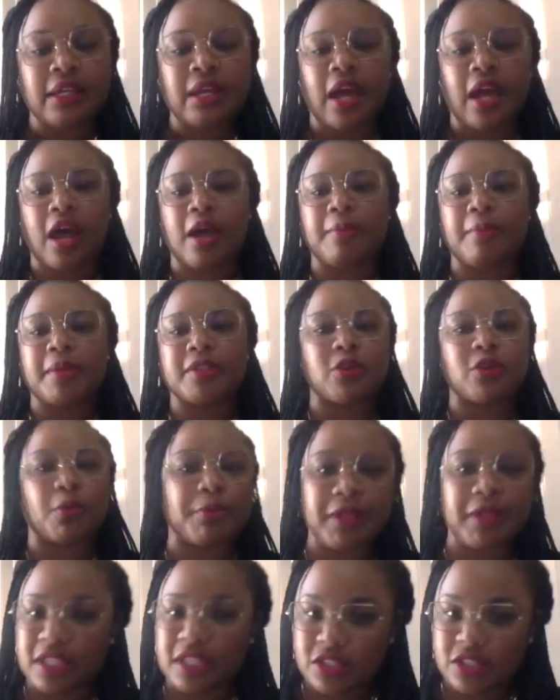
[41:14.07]
And so
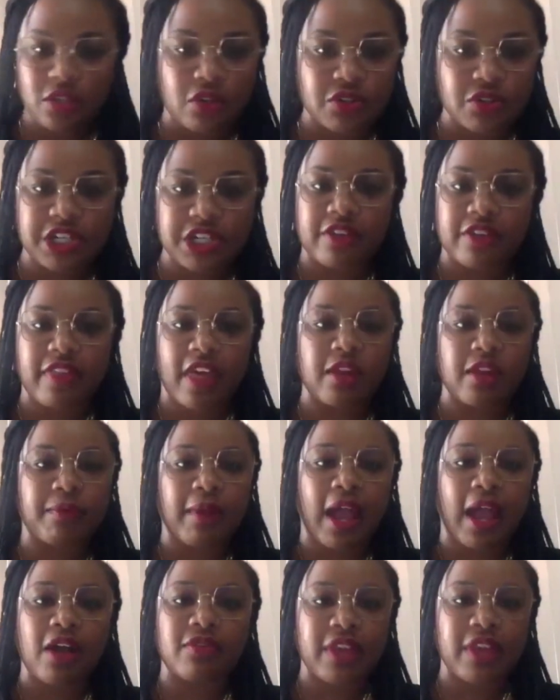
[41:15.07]
please, you know, share that
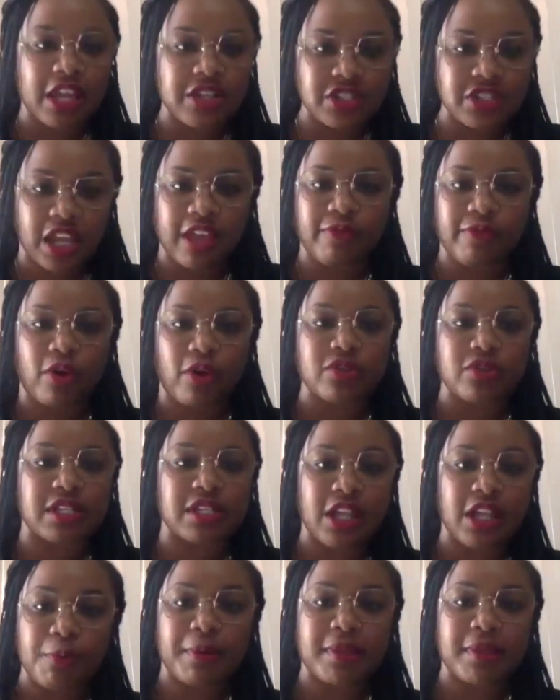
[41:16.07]
around, educate folks and
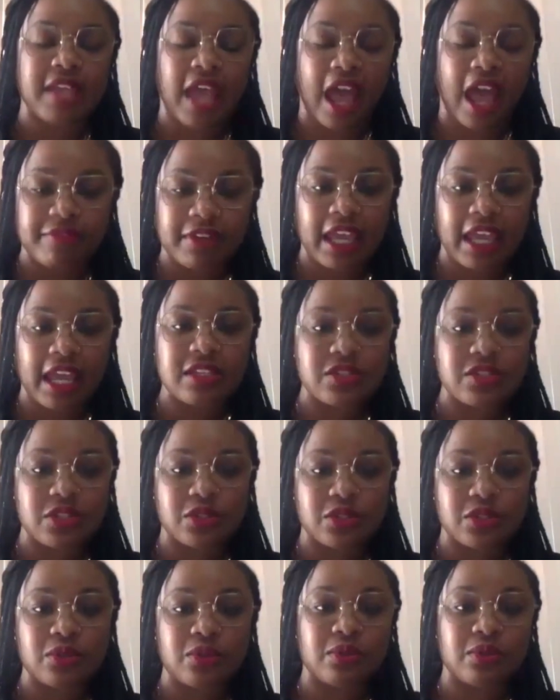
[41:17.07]
help us advocate
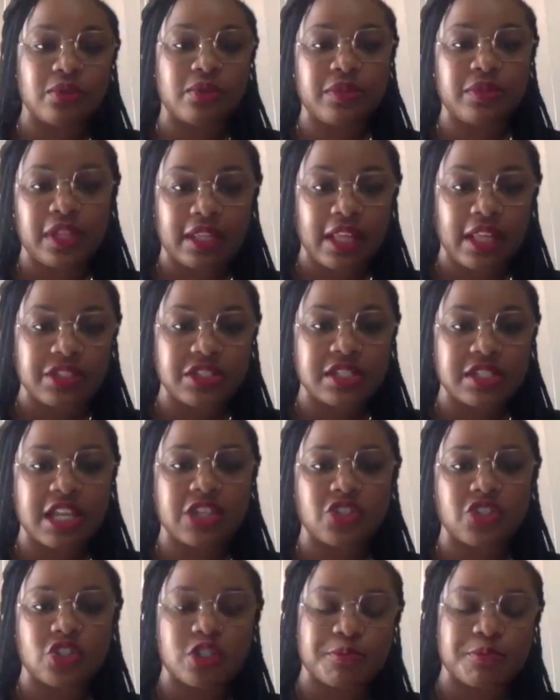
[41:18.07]
to the
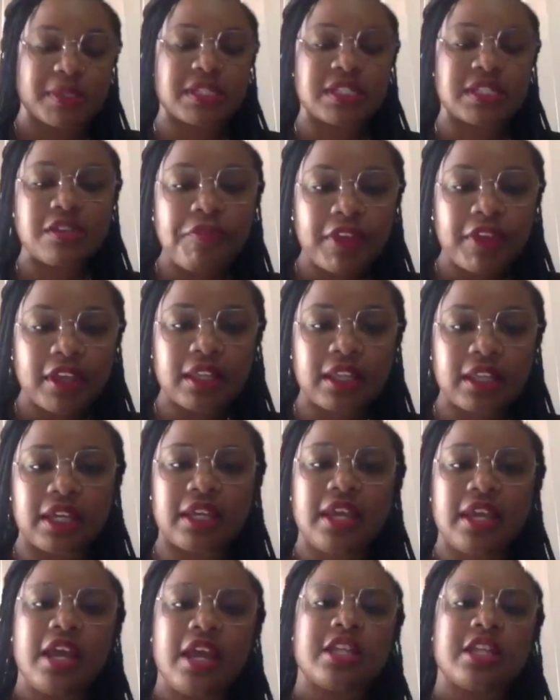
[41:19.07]
legislature,
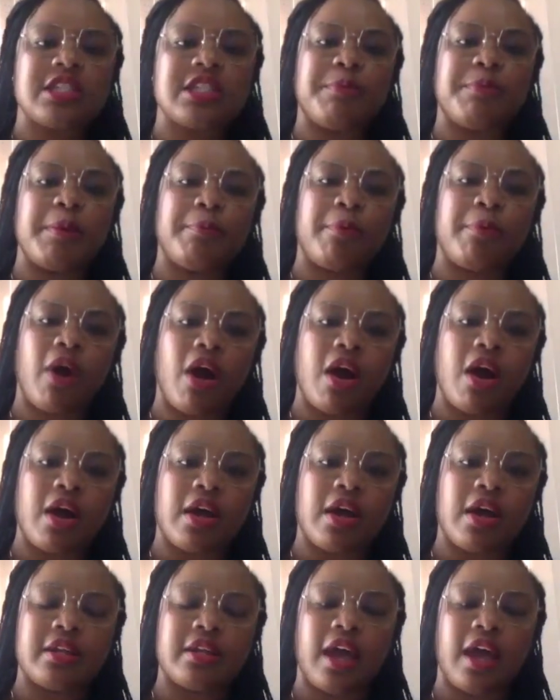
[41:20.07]
specifically to people
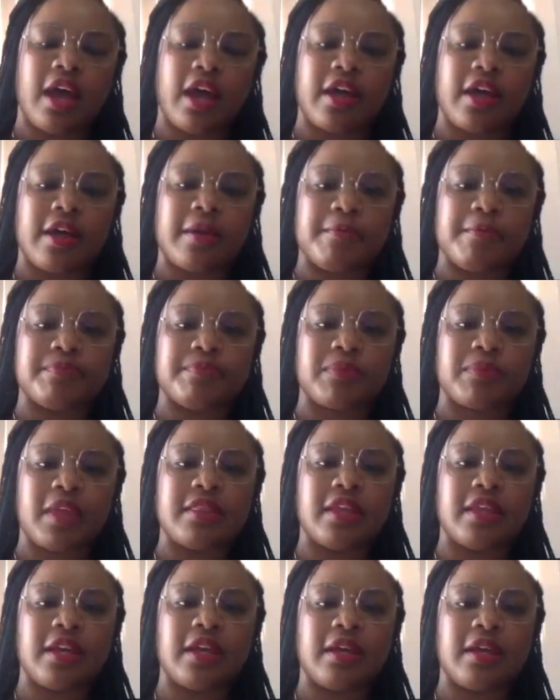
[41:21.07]
on
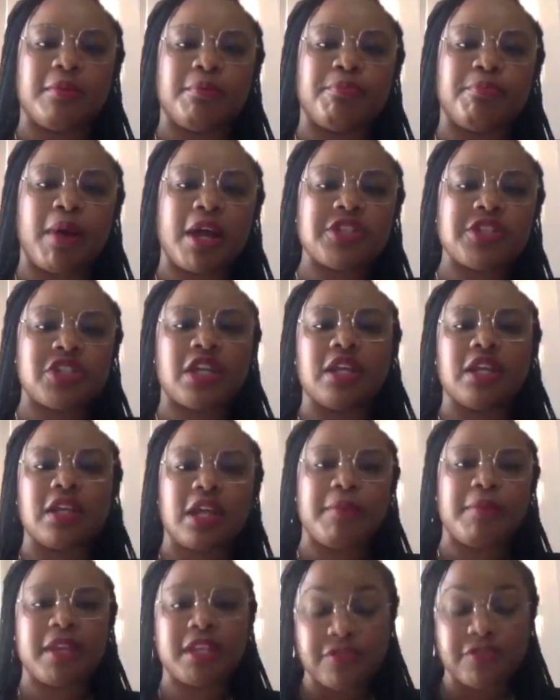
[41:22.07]
the budget
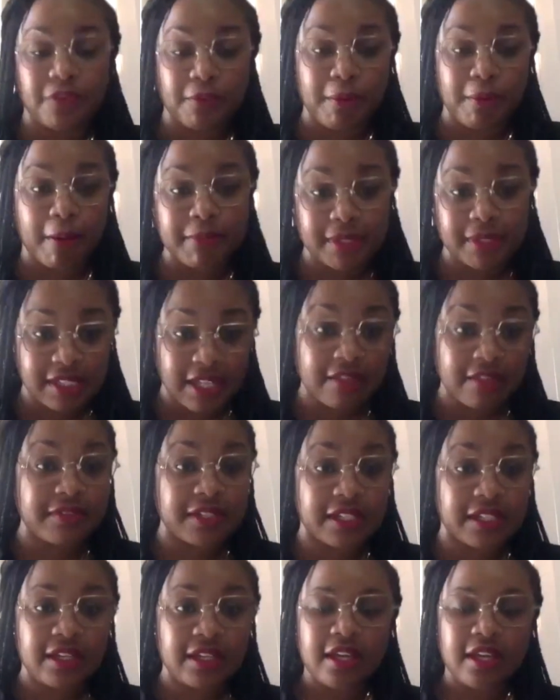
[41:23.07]
committees for public
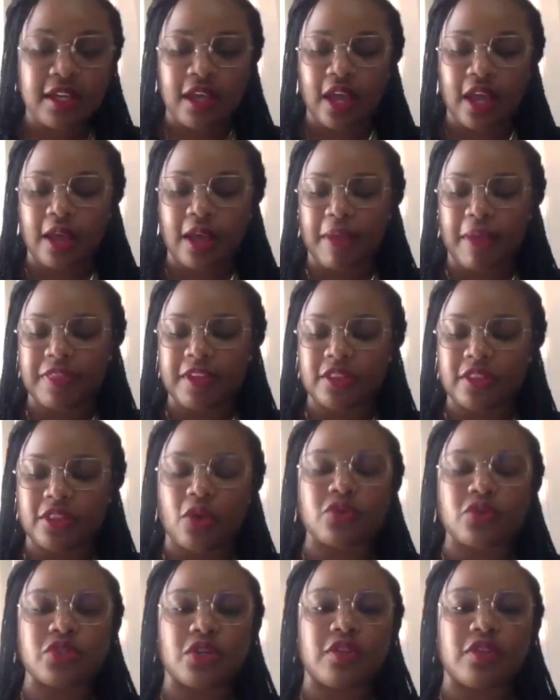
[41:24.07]
safety. I think
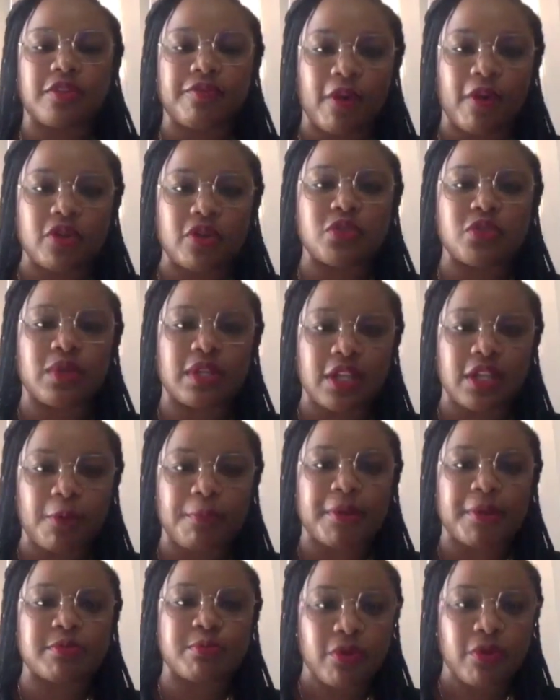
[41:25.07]
those are the folks who can
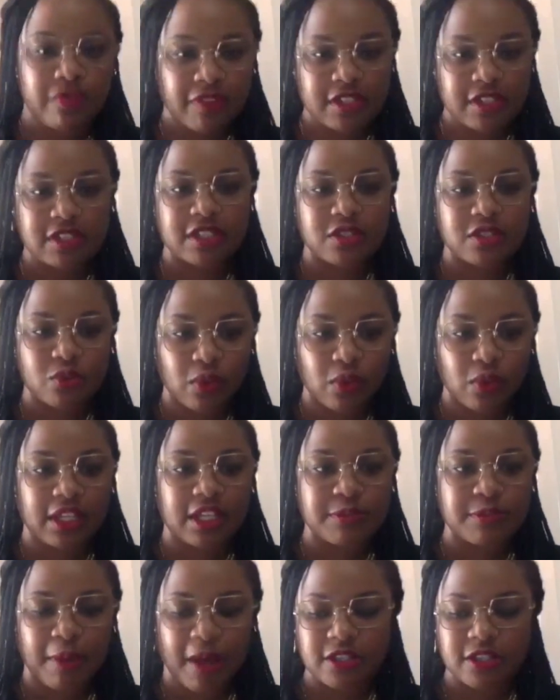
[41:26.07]
help us move this as quickly
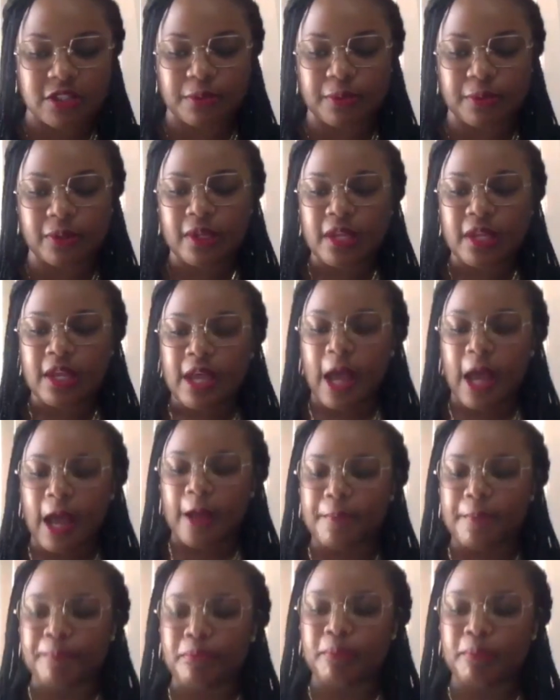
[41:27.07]
as possible.
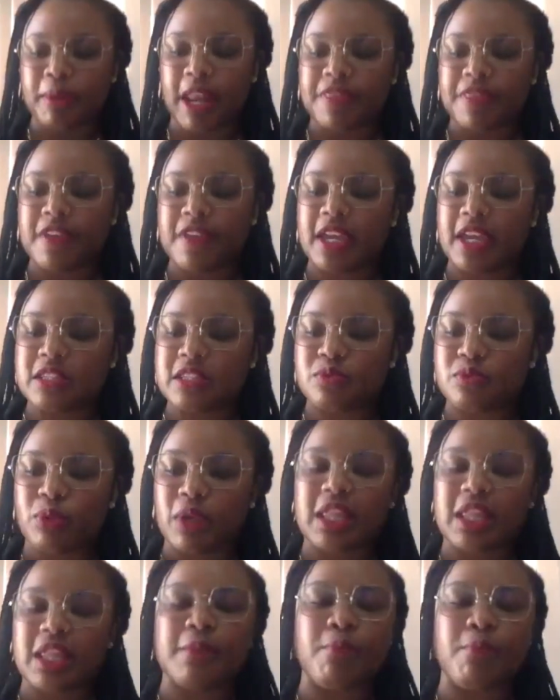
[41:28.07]
But I think it's
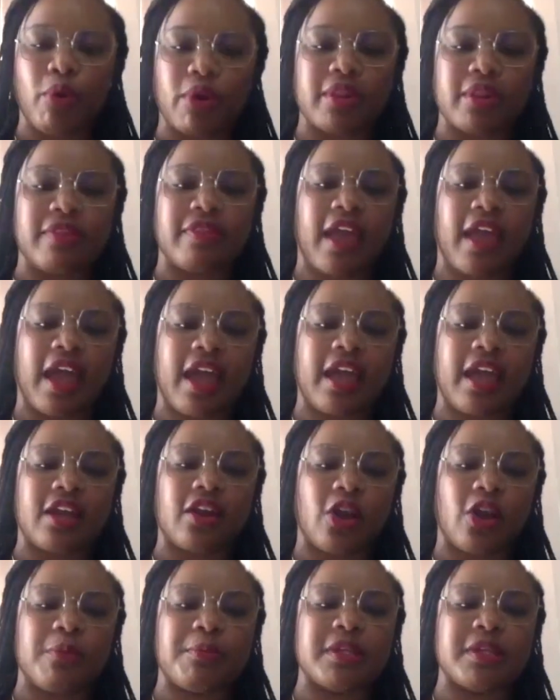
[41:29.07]
really important that
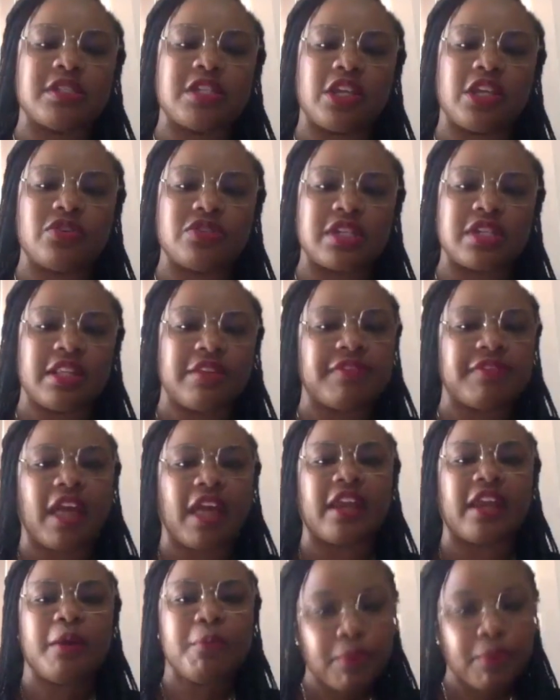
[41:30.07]
CURB continue to lift
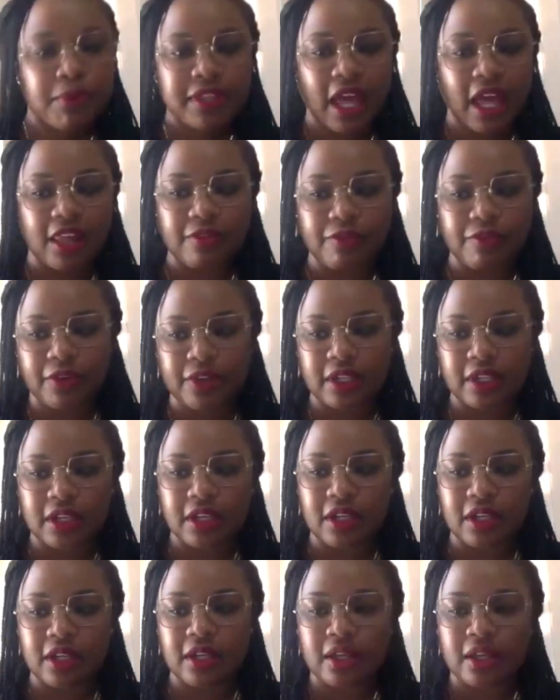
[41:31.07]
that up with
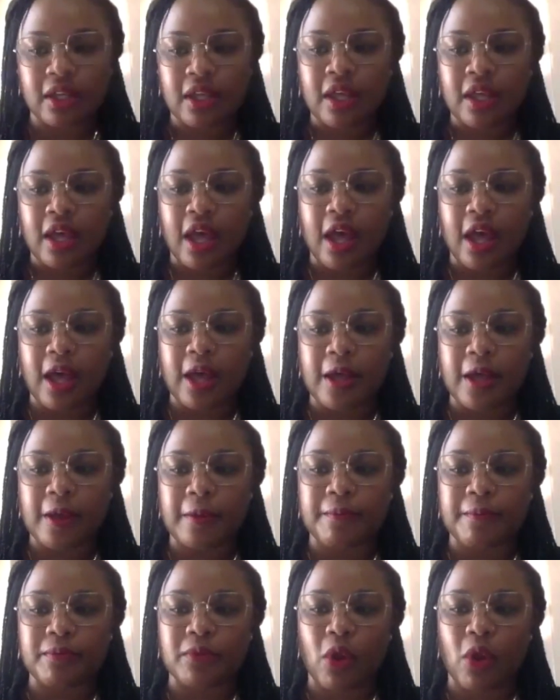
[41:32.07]
California
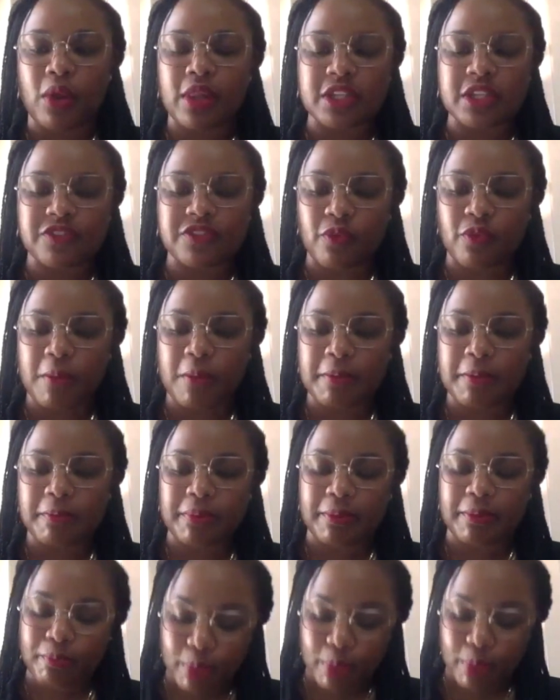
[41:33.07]
Coalition for Women
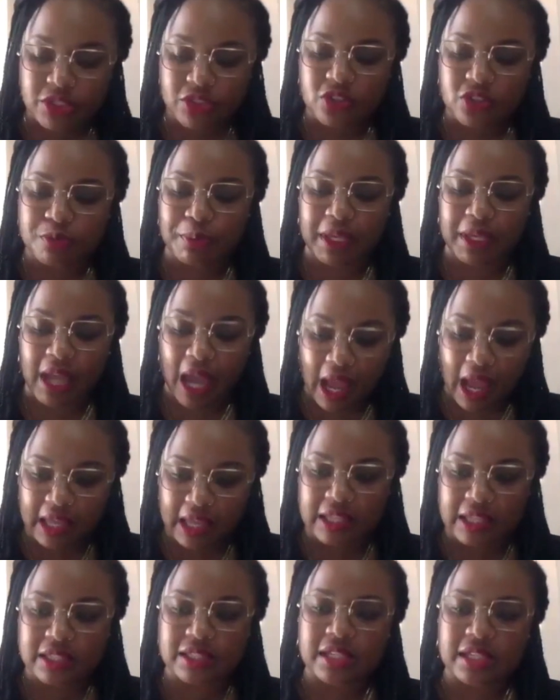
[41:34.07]
Prisoners,
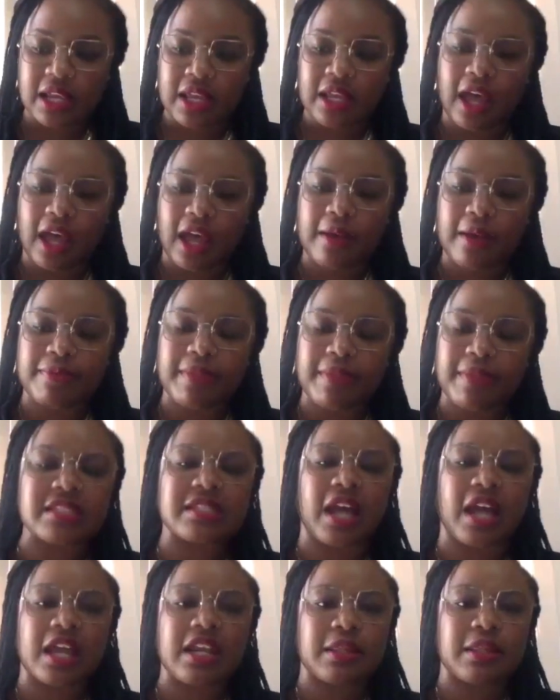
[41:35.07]
because
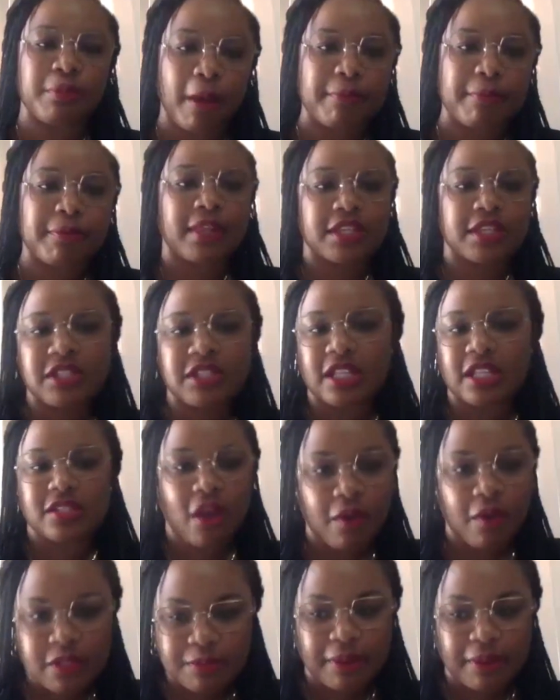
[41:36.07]
that's kind of the population that's
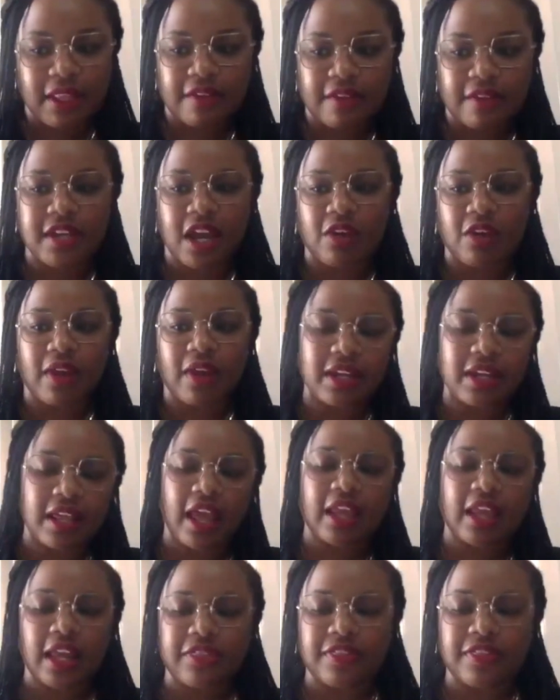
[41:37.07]
always been left out, right?
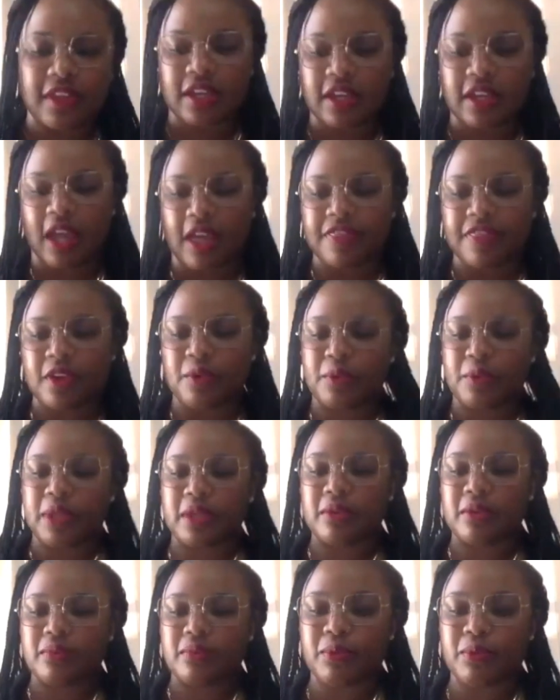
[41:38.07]
And I think
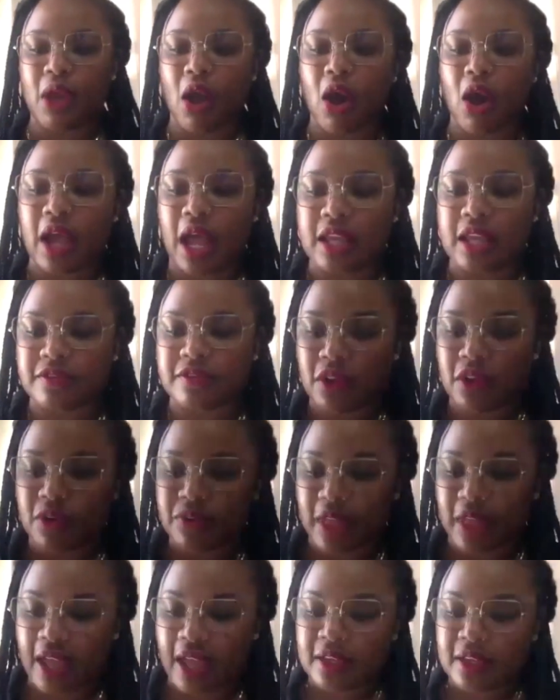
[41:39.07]
we all kind of know
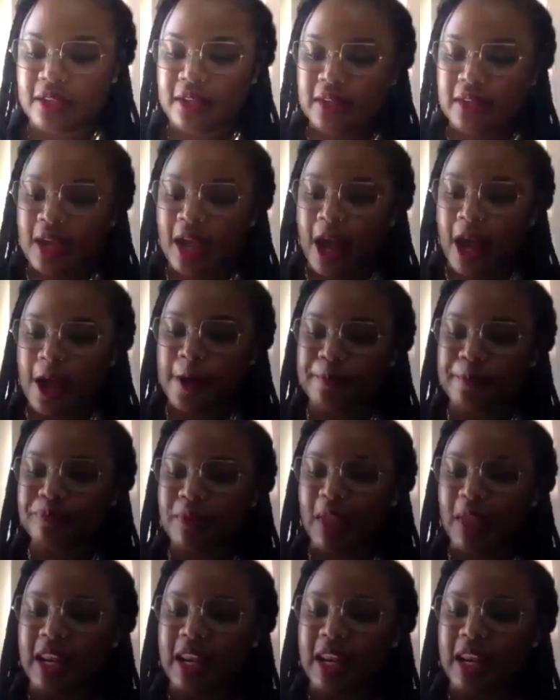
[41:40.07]
that.